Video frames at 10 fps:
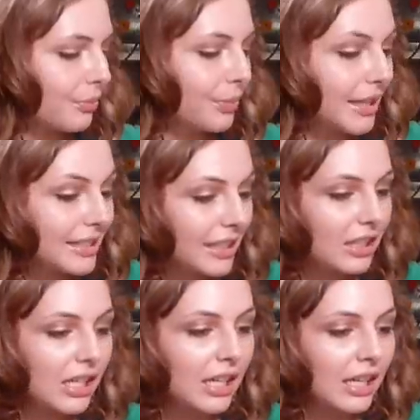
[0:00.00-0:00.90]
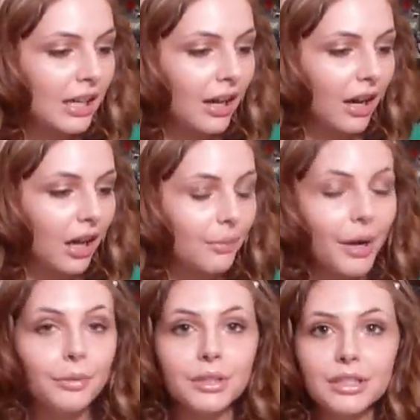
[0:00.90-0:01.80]
Basically,
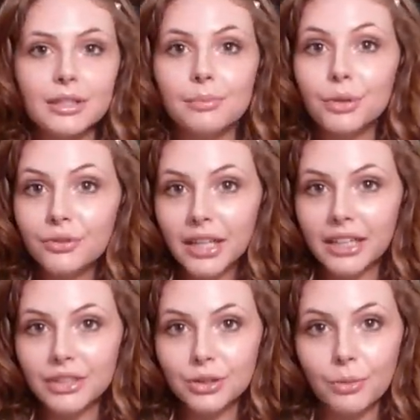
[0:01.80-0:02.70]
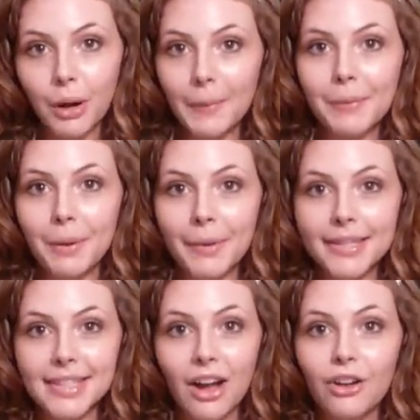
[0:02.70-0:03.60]
I was moving into an apartment by
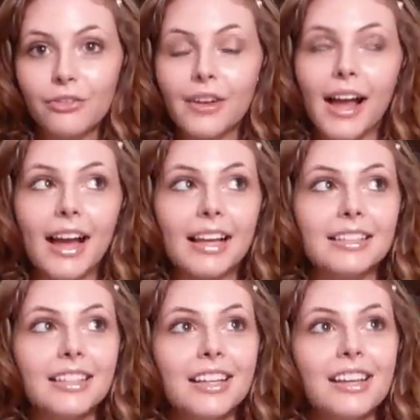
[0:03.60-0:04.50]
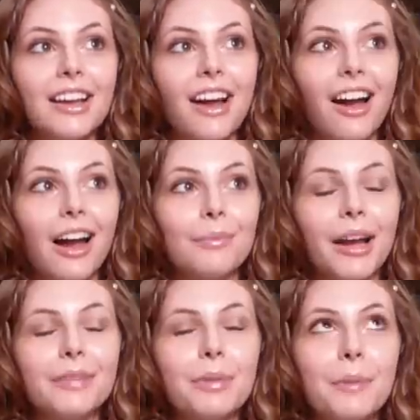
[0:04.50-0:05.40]
myself, and
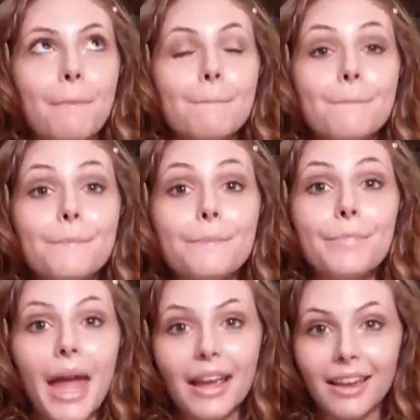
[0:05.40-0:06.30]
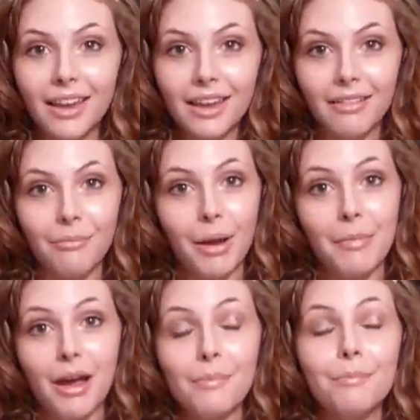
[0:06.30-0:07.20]
I'd been begging my
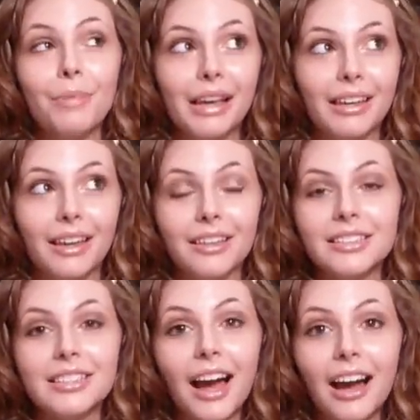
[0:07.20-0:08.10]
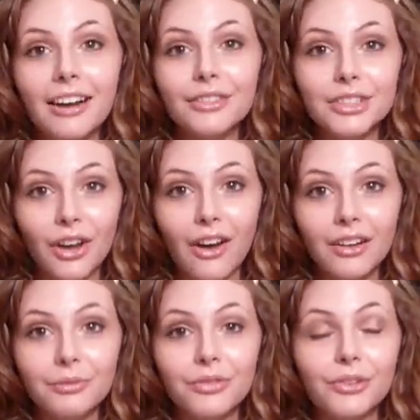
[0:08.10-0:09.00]
mom, begging to have a
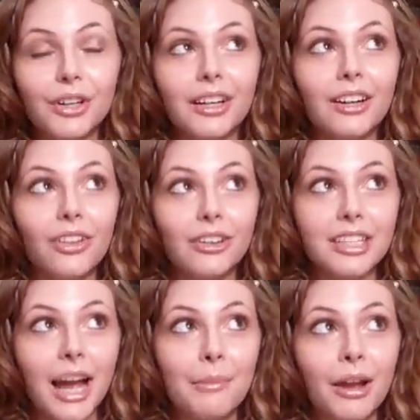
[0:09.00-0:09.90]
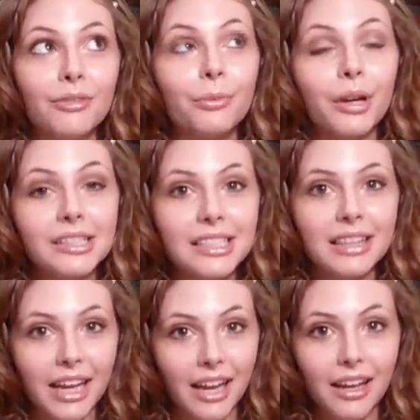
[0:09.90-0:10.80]
dog for a long time. I've worked
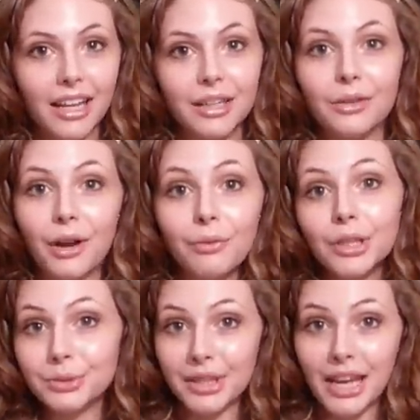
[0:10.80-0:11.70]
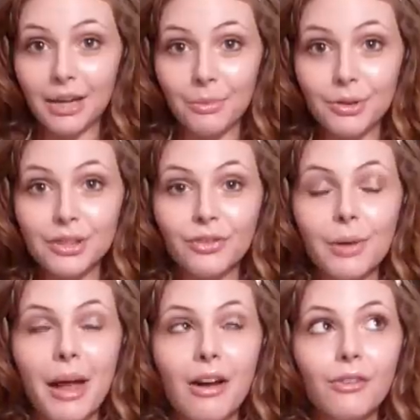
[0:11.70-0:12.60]
with animals for
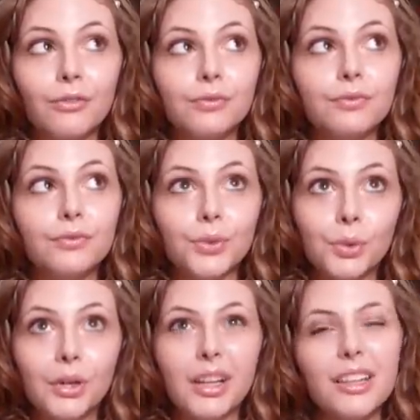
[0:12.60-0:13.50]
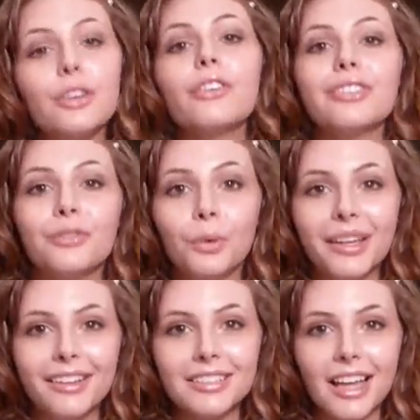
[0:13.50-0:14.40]
about a little over 4
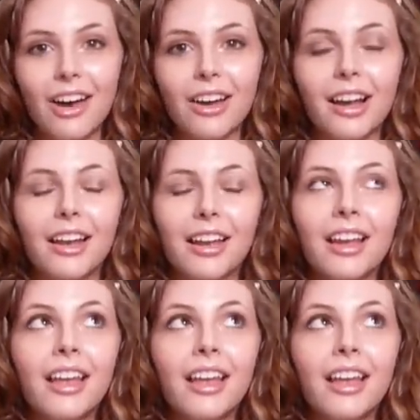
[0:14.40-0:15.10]
years now, and I